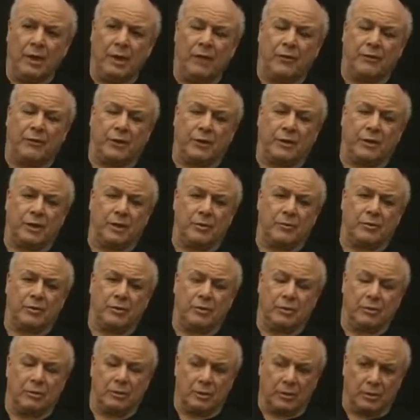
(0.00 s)
If you come
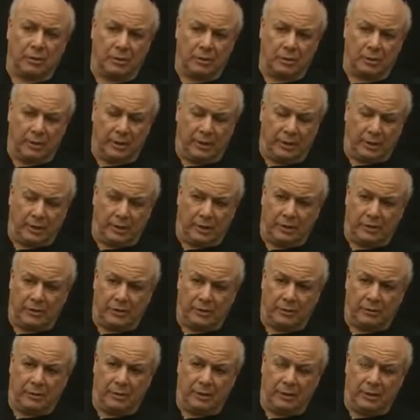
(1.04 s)
too early
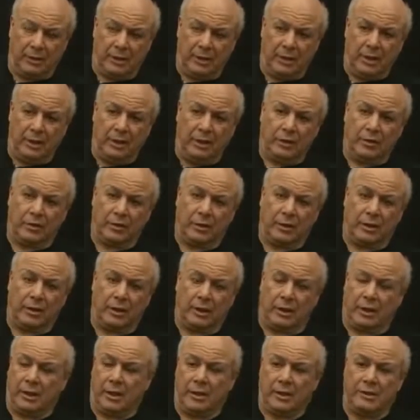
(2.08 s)
onto it, you're going
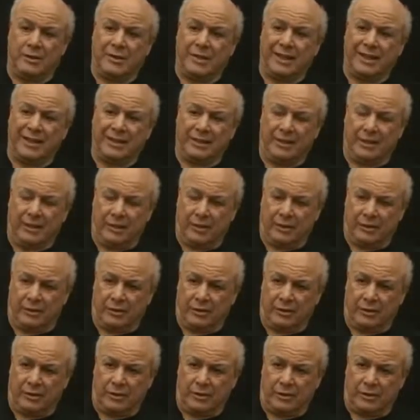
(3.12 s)
to get a deadening
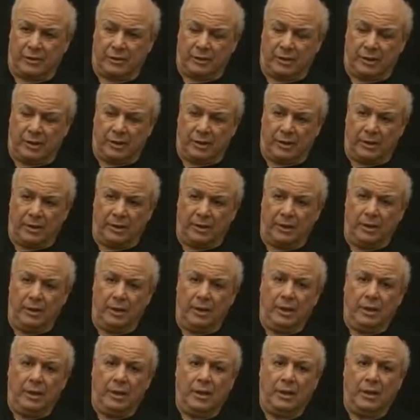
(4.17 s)
to the string,
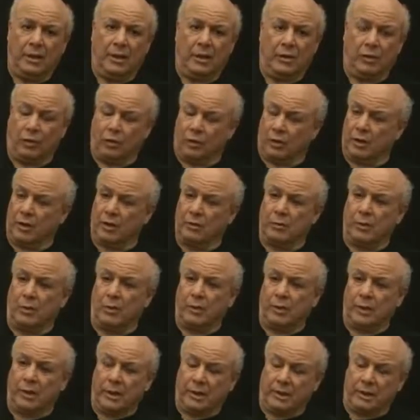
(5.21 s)
or you
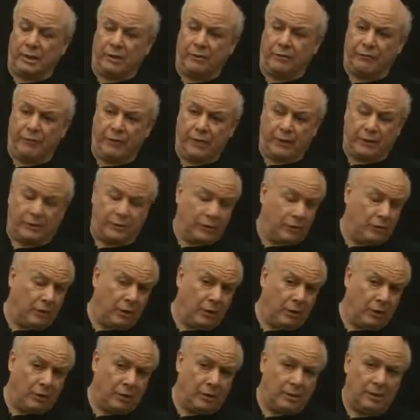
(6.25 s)
won't get the effect at
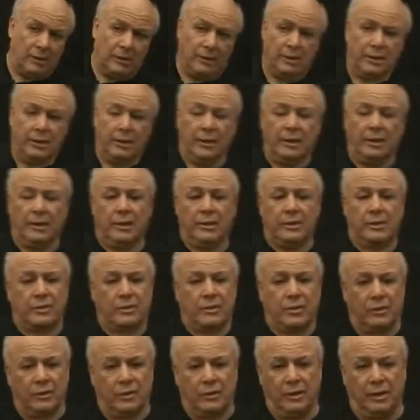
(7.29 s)
all.
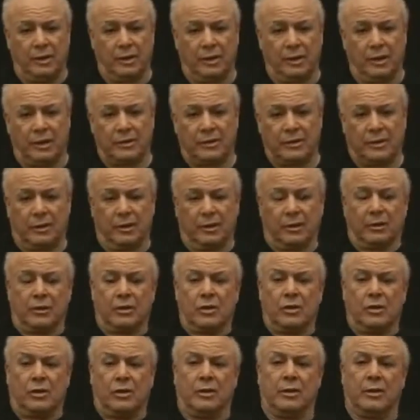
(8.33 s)
So you need to actually
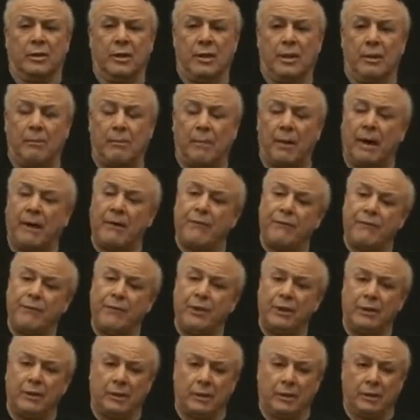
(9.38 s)
learn by
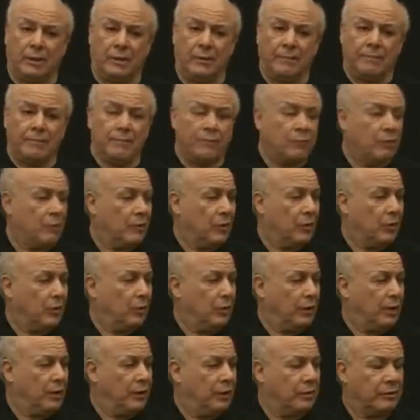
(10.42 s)
feel
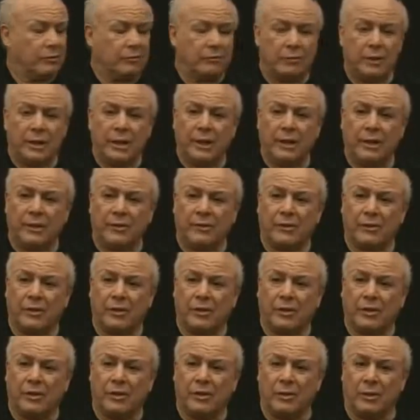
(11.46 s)
when to raise
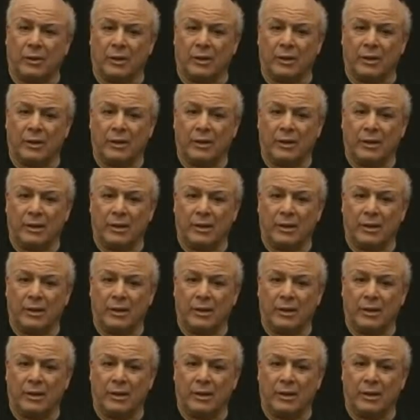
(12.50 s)
and lower.